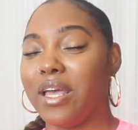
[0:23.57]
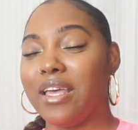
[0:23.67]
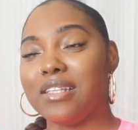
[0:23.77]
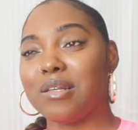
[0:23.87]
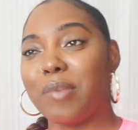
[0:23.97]

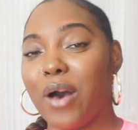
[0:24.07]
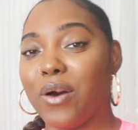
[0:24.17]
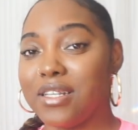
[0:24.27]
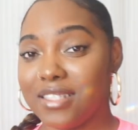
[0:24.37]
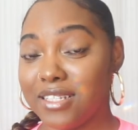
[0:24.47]
is
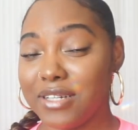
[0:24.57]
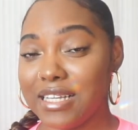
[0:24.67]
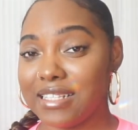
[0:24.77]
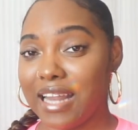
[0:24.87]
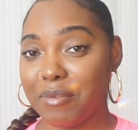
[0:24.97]
about a
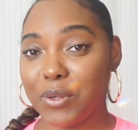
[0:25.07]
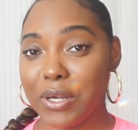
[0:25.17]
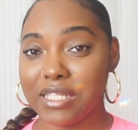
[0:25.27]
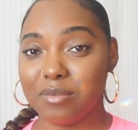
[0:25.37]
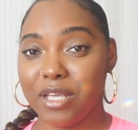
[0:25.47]
series that I'm
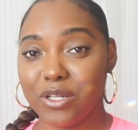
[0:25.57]
going to be